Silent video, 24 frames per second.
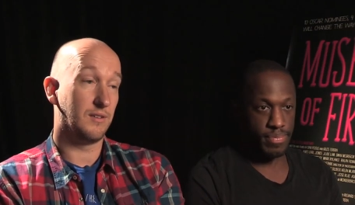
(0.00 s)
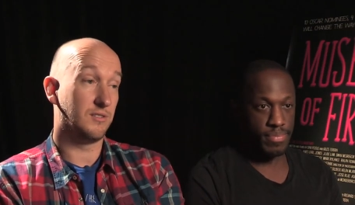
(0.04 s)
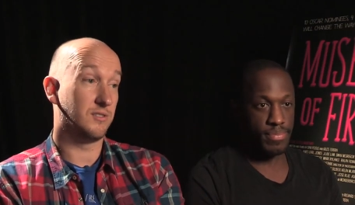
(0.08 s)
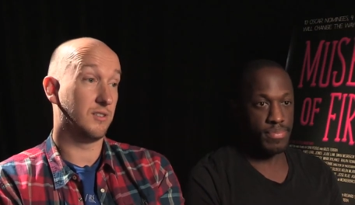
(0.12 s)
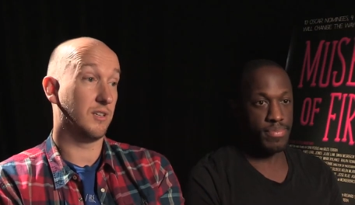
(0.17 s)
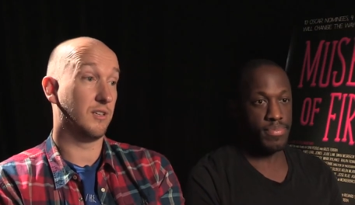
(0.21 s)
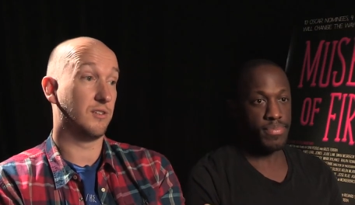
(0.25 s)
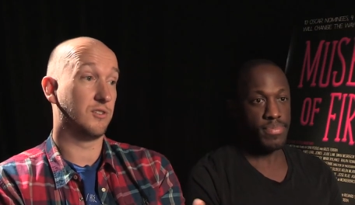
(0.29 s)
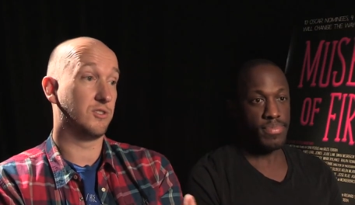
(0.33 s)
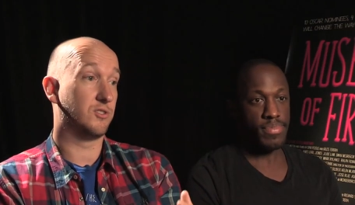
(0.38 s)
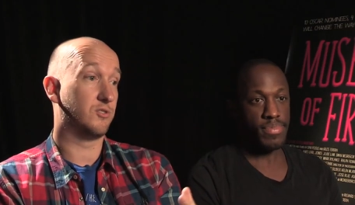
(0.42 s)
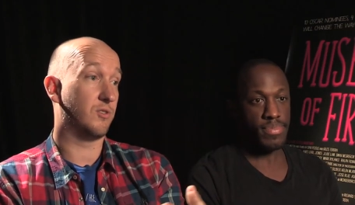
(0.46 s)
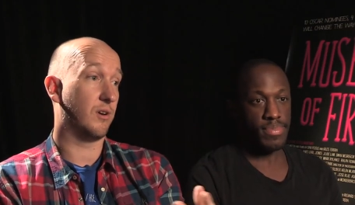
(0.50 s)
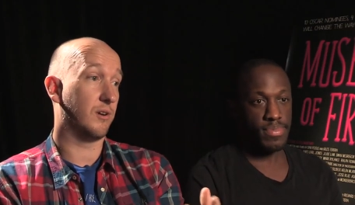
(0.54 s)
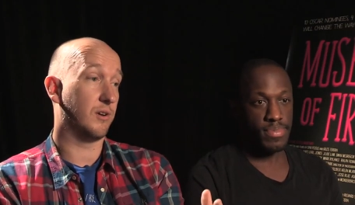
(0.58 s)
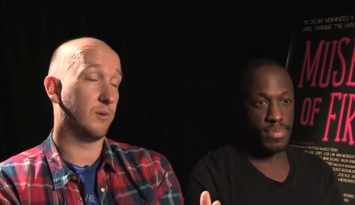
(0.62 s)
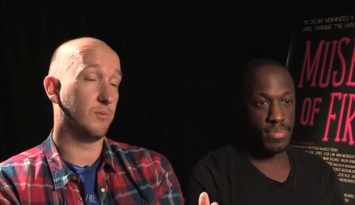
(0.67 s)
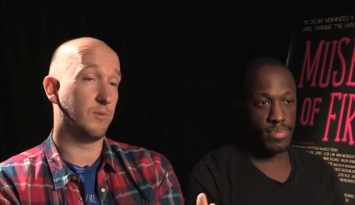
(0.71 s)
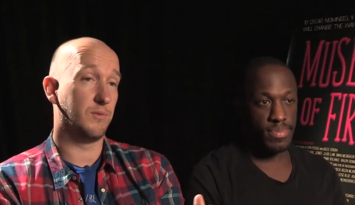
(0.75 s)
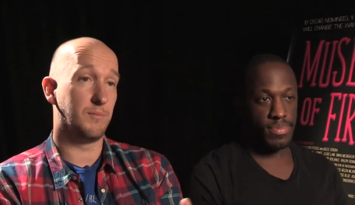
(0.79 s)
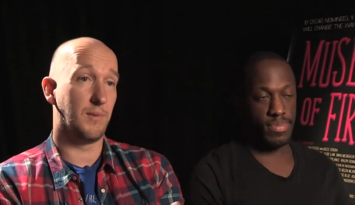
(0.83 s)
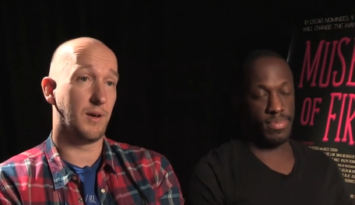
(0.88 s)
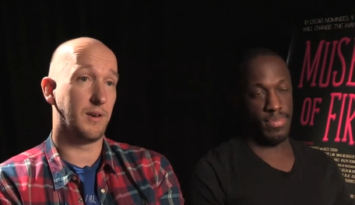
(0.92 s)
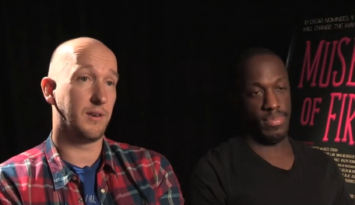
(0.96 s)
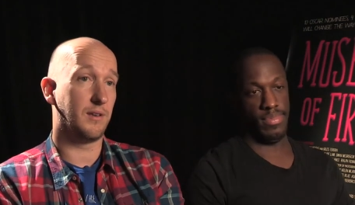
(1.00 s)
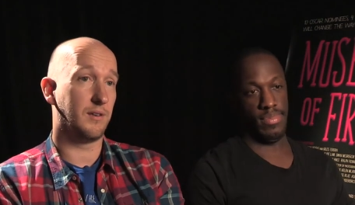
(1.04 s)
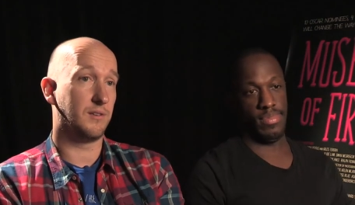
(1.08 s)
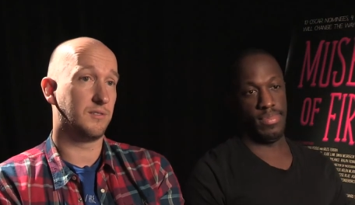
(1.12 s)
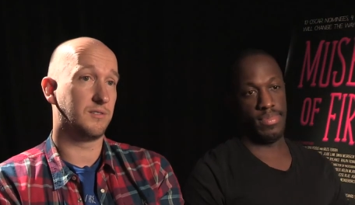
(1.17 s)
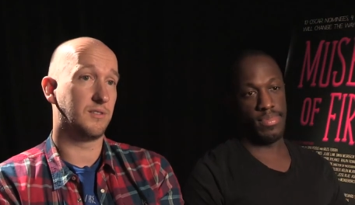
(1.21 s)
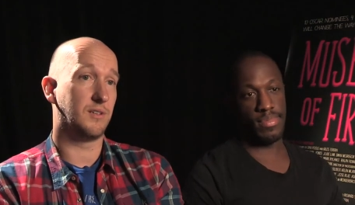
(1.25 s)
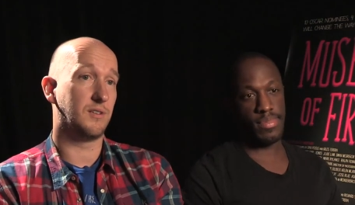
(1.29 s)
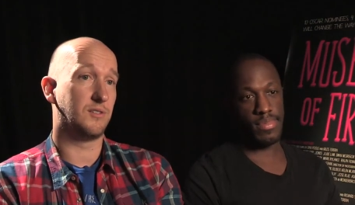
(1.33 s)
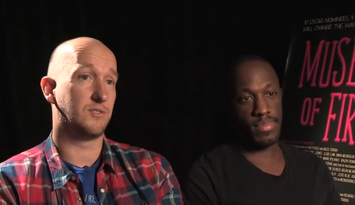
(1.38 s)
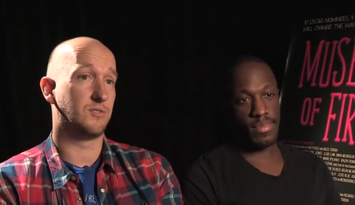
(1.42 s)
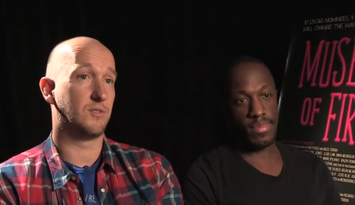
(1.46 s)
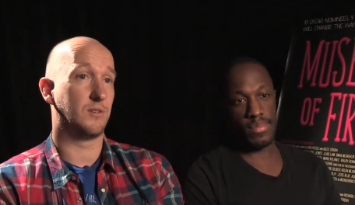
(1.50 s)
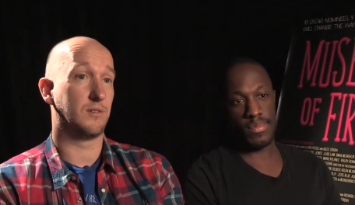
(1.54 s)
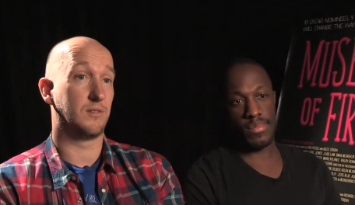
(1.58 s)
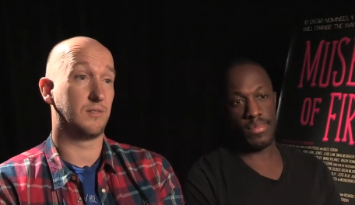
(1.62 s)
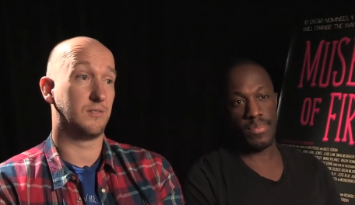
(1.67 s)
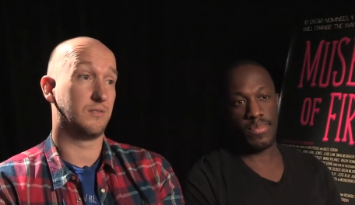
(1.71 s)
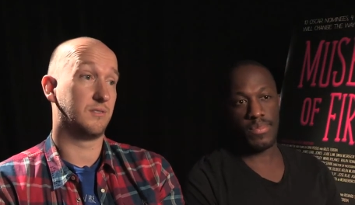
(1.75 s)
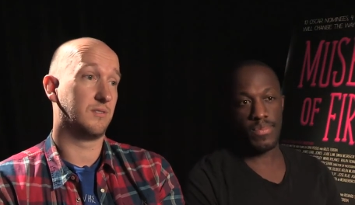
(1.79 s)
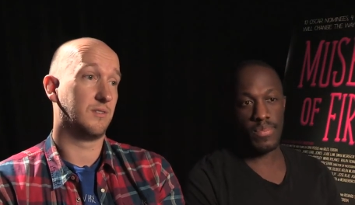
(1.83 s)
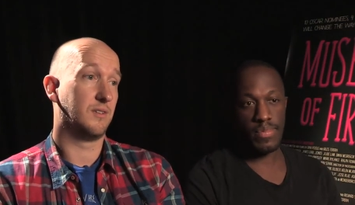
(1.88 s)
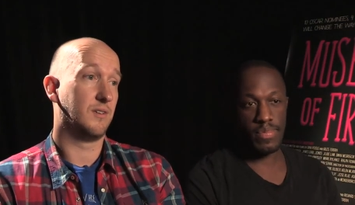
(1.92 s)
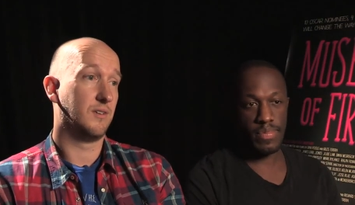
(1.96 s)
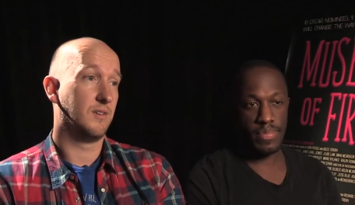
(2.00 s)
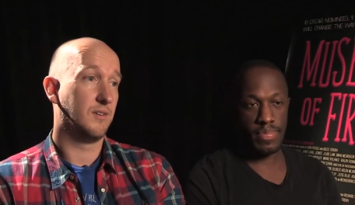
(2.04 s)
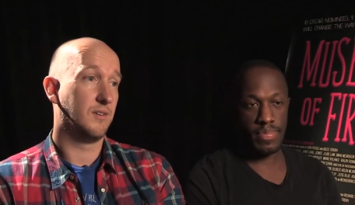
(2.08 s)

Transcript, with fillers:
Speaker 1: You see us struggle with money. You see us struggle because